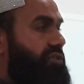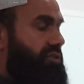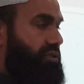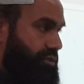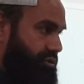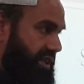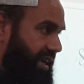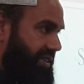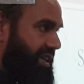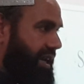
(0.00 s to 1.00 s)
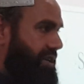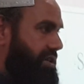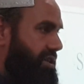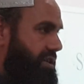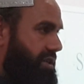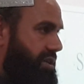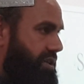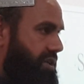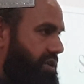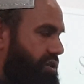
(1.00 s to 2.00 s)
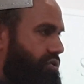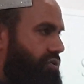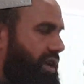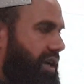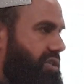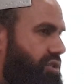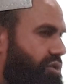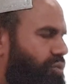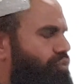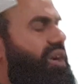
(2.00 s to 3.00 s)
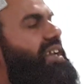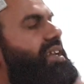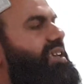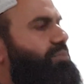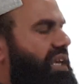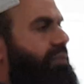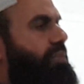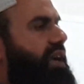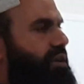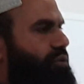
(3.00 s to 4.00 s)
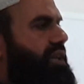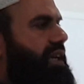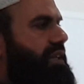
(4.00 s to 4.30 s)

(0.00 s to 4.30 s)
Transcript: 2 days and 2 nights. What did He mean by 2 days